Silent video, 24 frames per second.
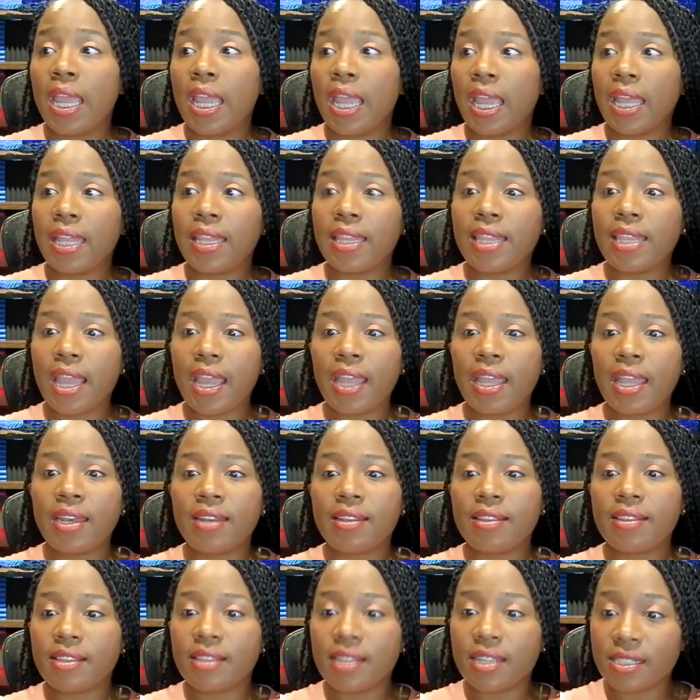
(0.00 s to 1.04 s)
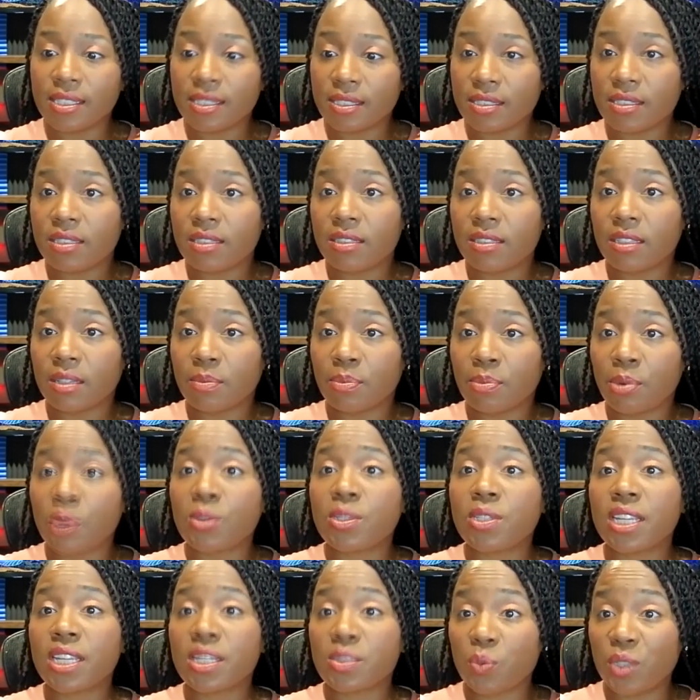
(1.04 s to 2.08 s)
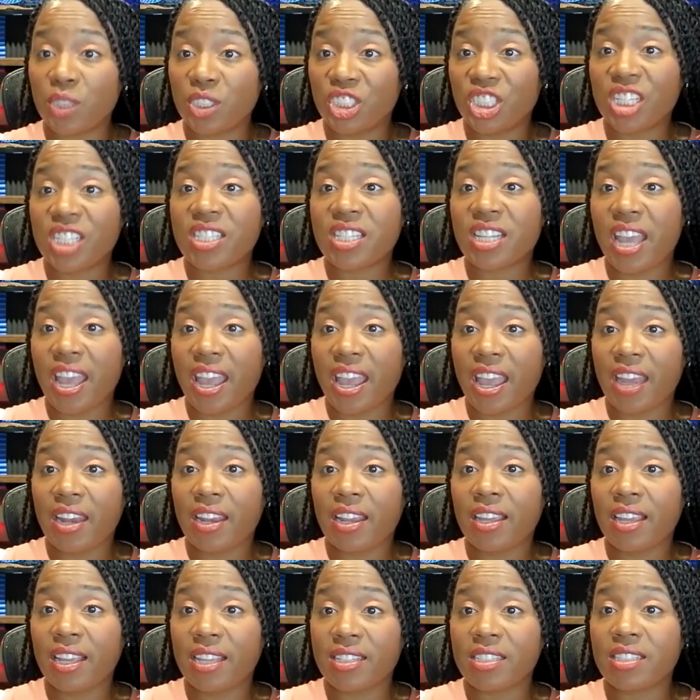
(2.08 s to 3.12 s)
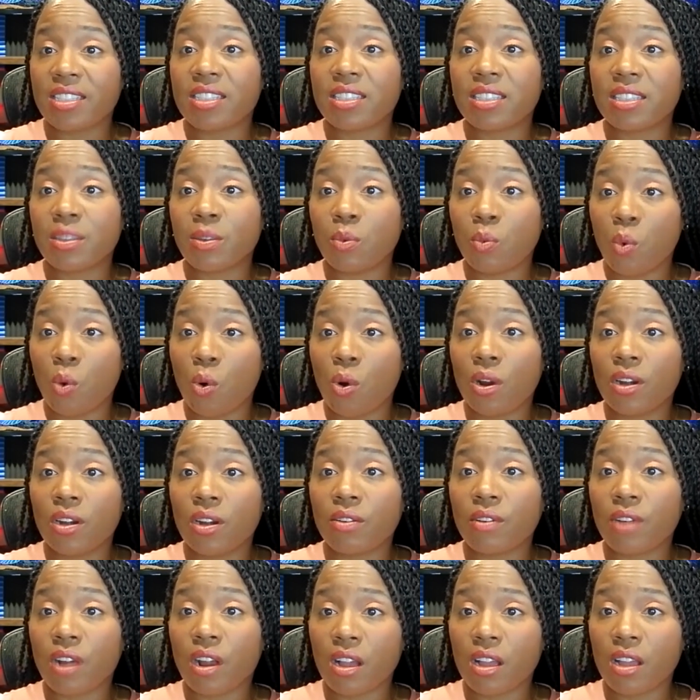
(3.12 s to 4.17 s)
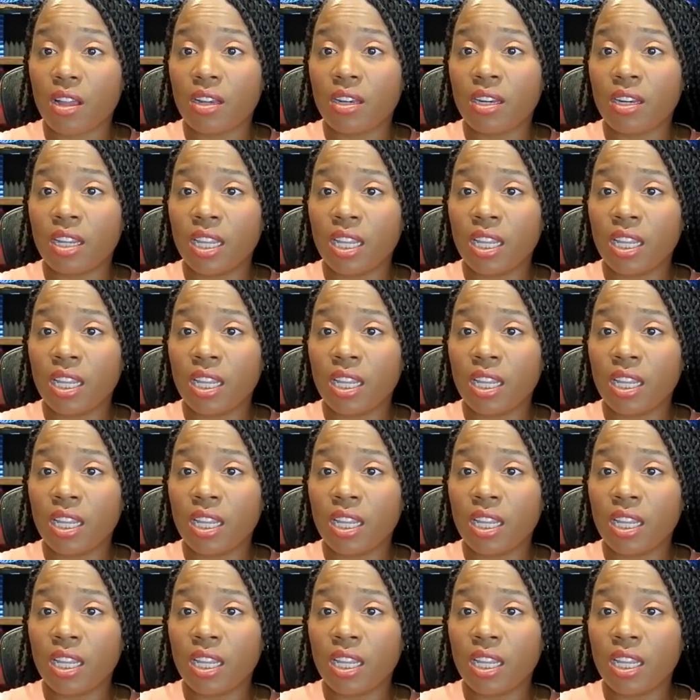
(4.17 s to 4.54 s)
And then this protest we just had against the war in Iran.